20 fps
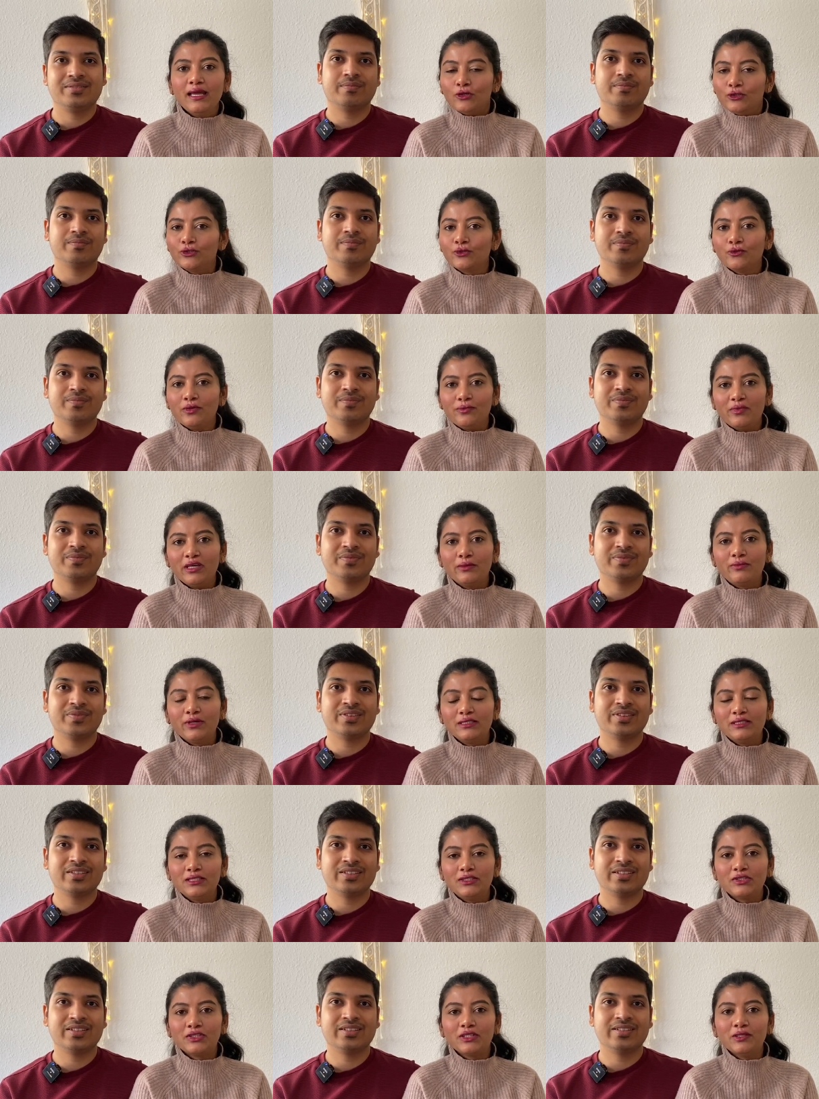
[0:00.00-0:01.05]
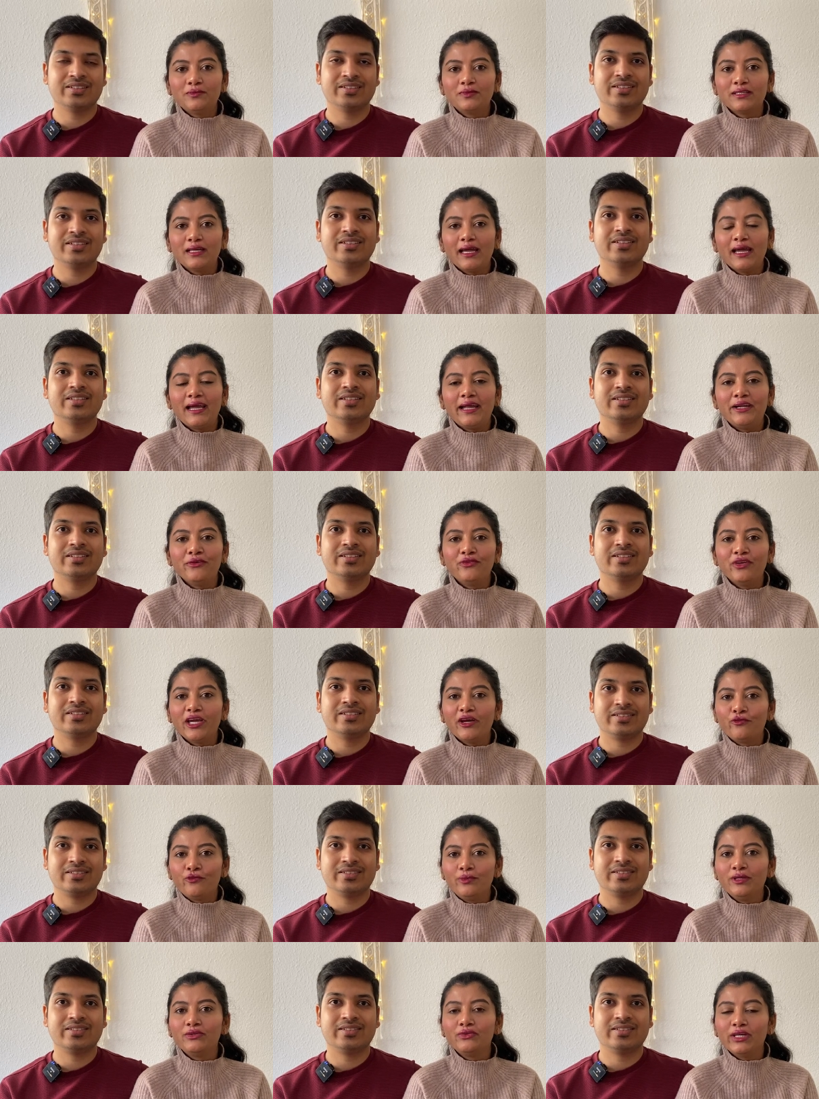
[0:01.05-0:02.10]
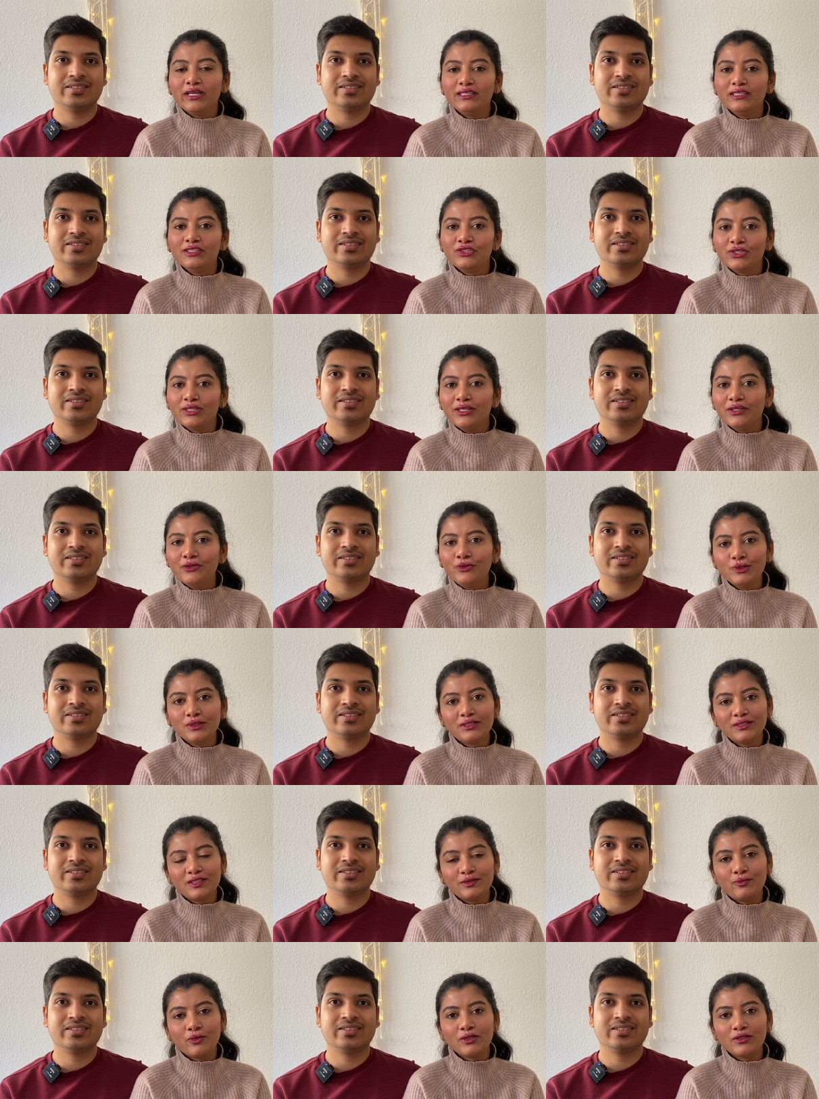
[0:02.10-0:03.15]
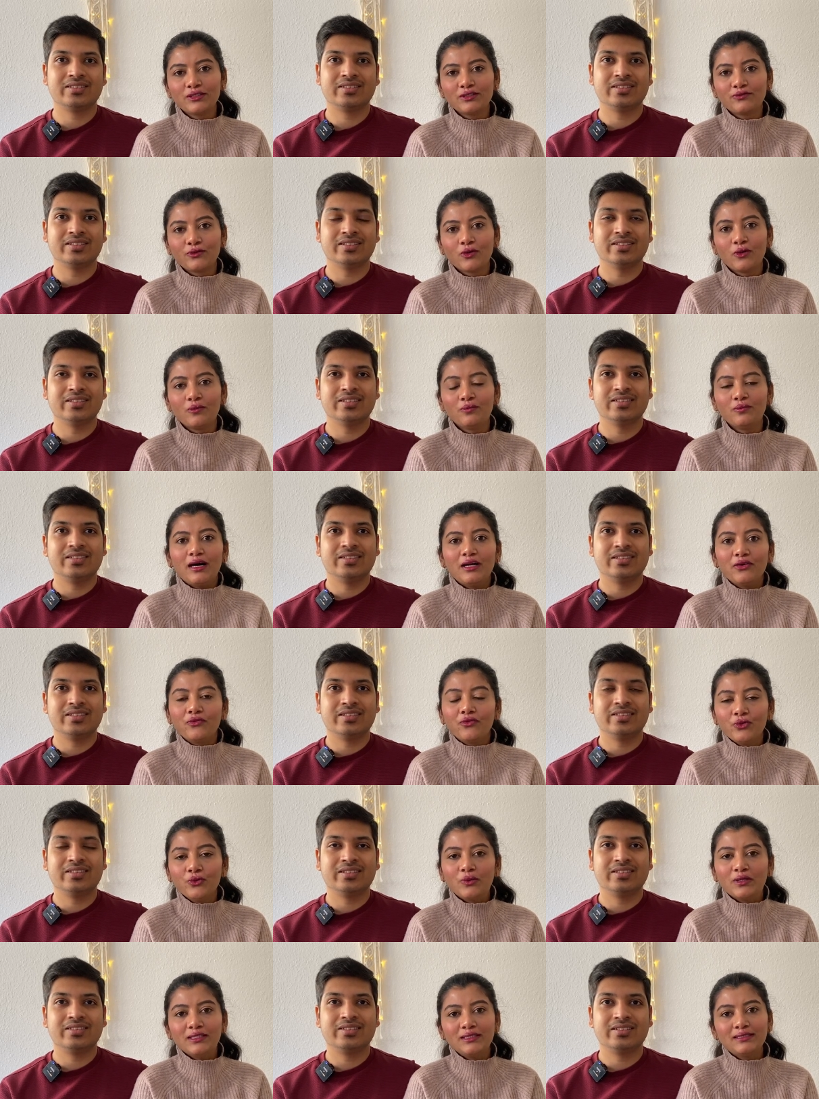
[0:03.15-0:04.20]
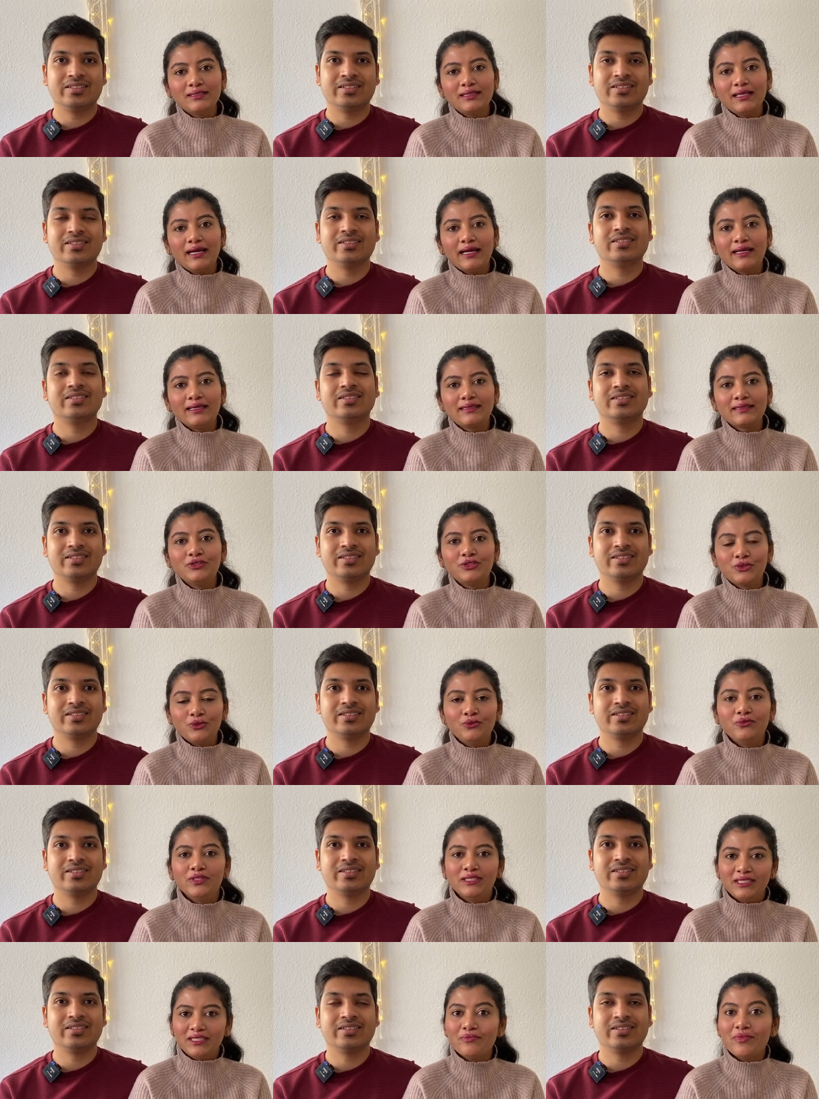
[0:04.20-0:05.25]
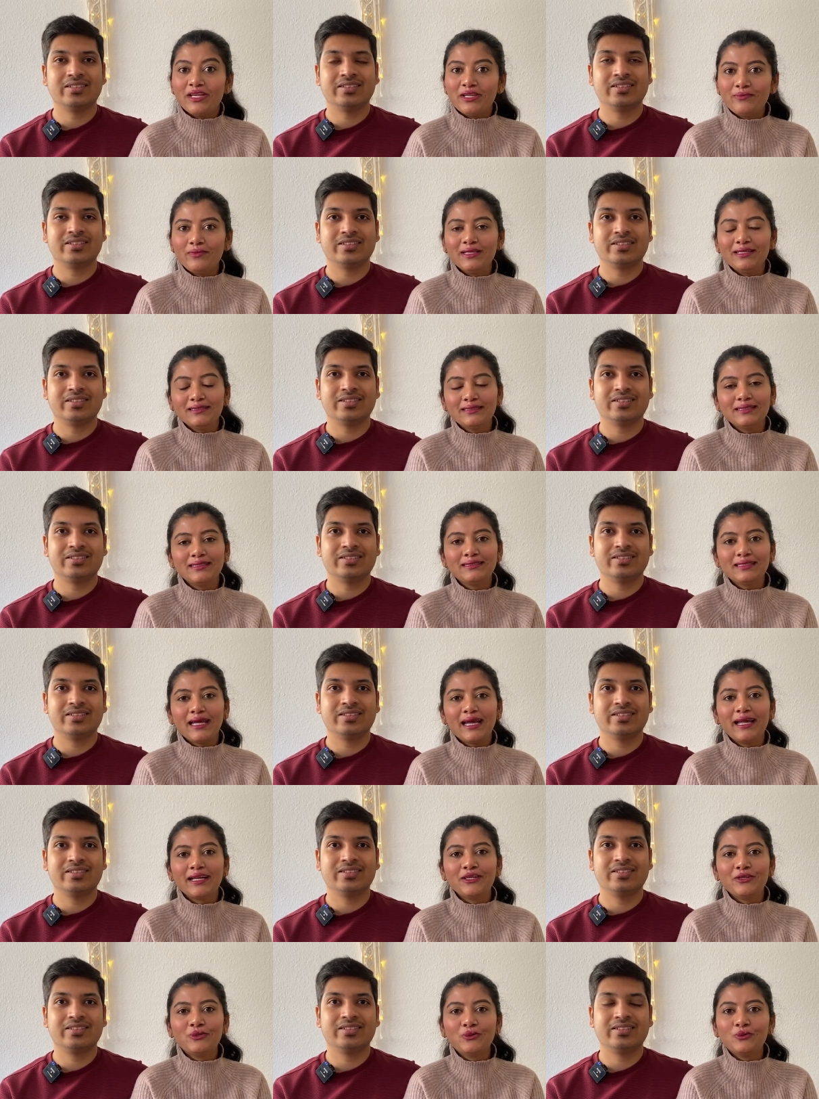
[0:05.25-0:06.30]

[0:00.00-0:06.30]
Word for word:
Speaker 1: Also, we make budget trips and we have been getting really good response from our viewers that we should visit many places and